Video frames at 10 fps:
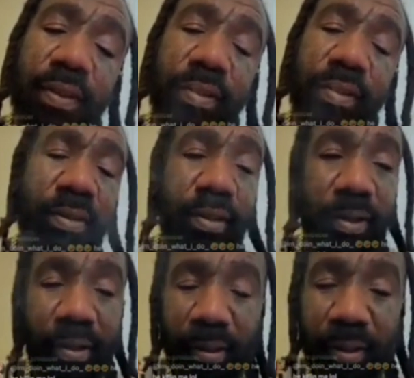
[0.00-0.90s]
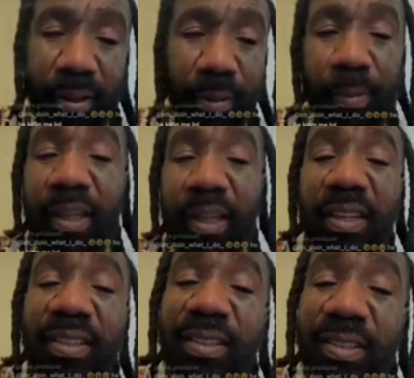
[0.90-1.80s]
fucking nigga
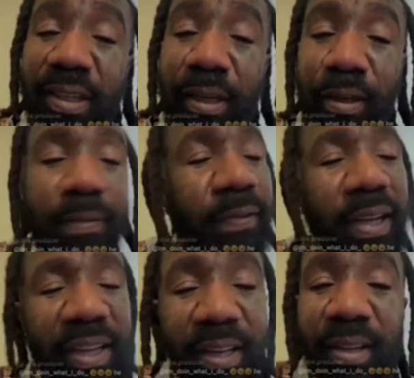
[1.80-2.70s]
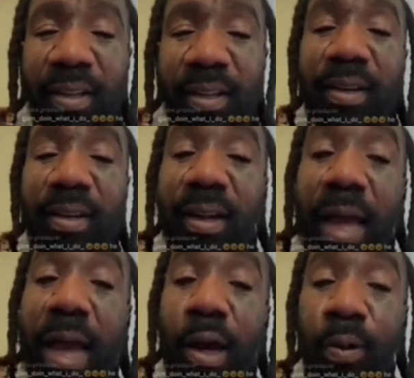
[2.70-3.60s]
be in the cell fucking
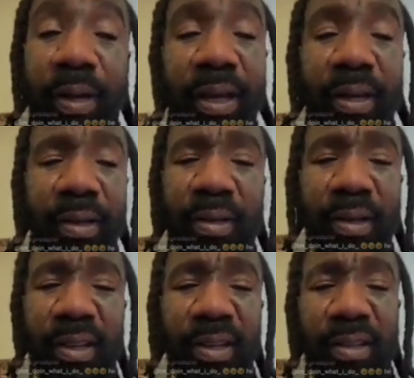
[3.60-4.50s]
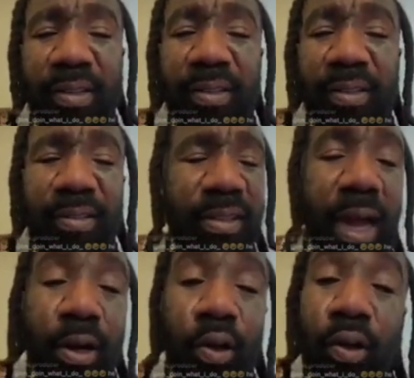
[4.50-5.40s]
loud reading
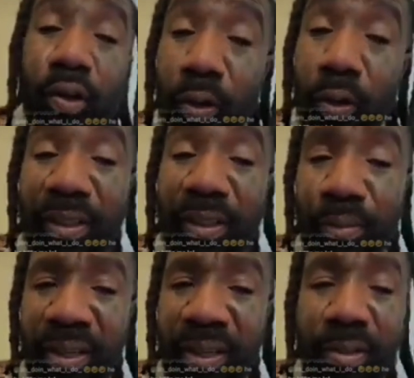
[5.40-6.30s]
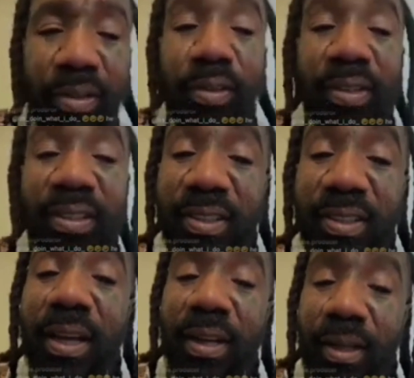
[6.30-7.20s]
Donald Goines bookstore,
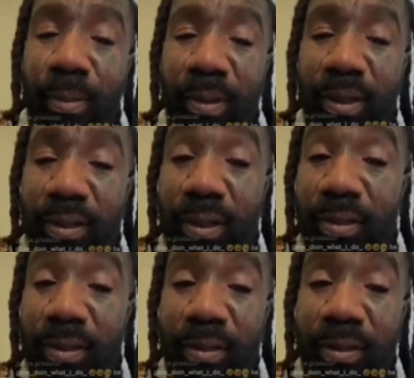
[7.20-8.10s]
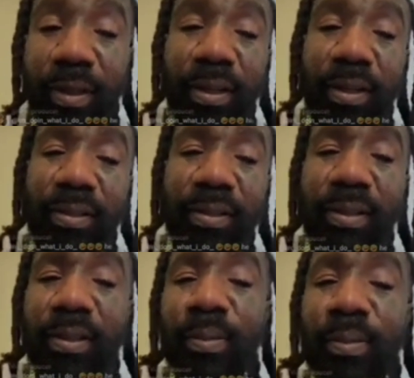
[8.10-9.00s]
Sally Bless. I told
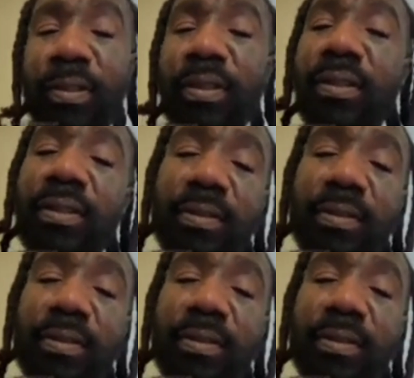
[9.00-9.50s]
her that so,